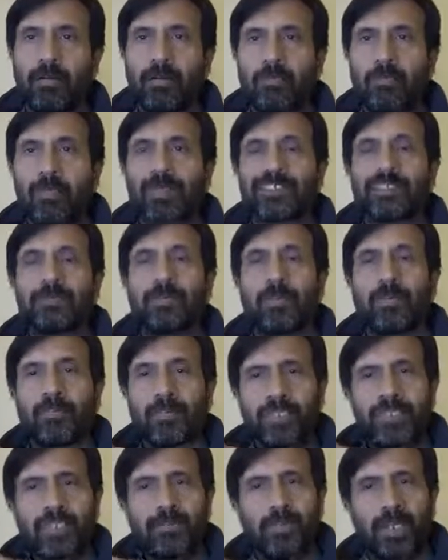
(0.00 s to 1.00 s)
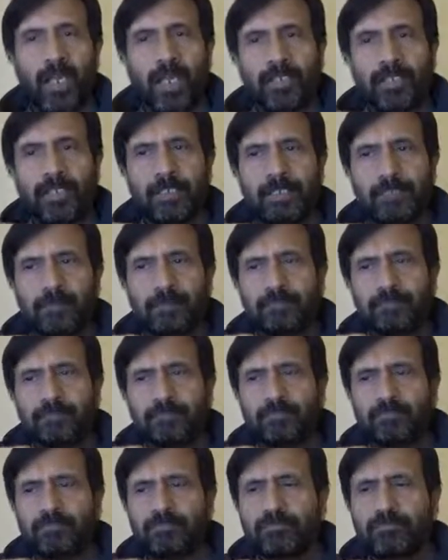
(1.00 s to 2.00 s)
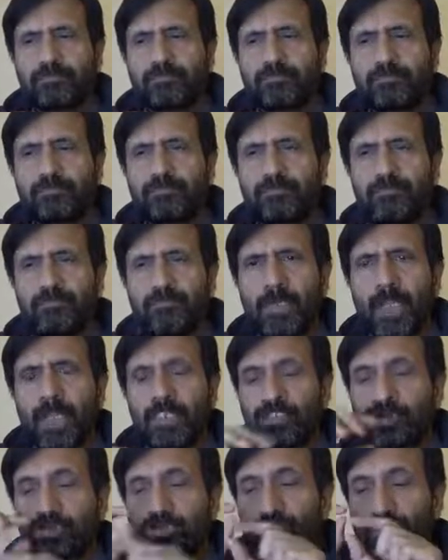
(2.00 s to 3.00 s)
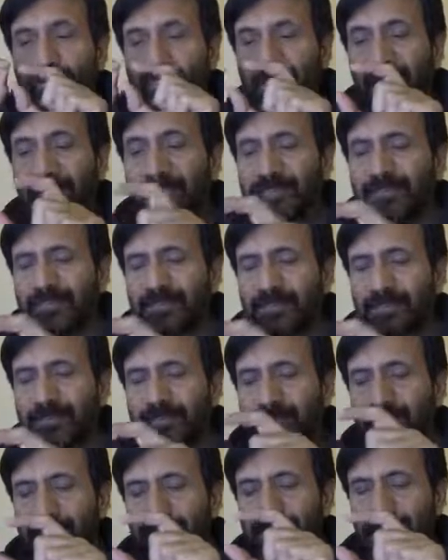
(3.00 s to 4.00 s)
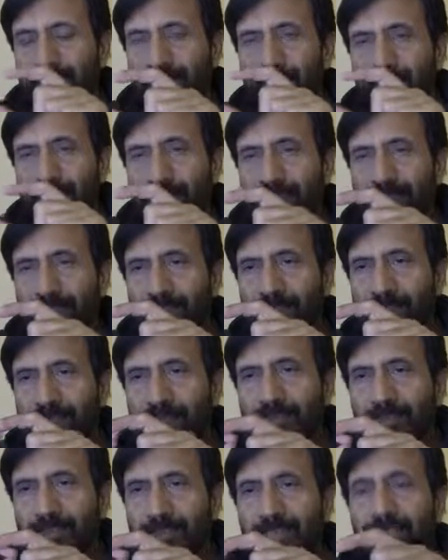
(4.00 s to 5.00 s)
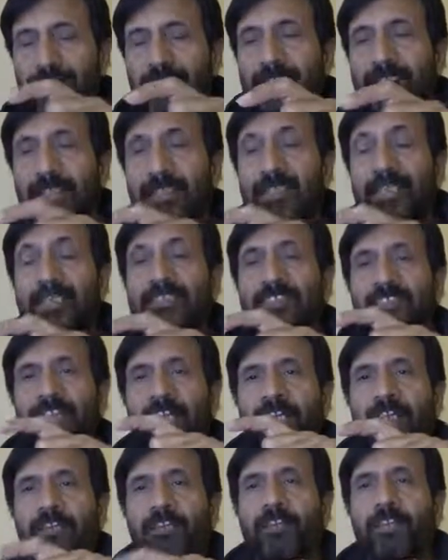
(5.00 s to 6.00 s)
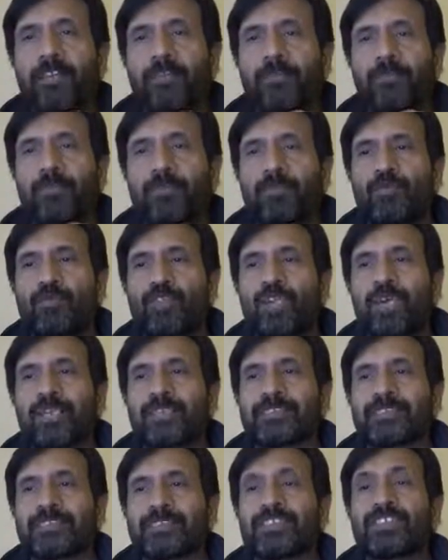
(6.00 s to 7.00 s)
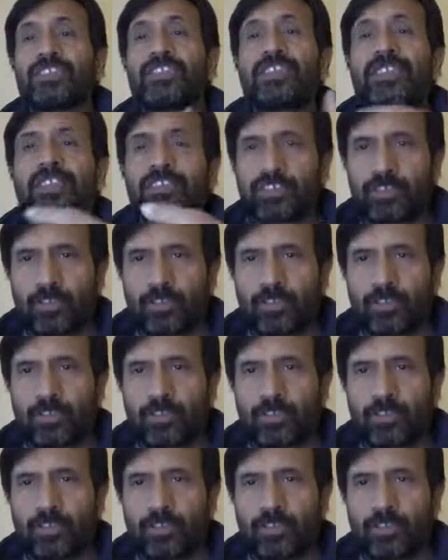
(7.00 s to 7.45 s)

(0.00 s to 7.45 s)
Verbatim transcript: possible reason behind it? So that, that, that that's the category where we call serious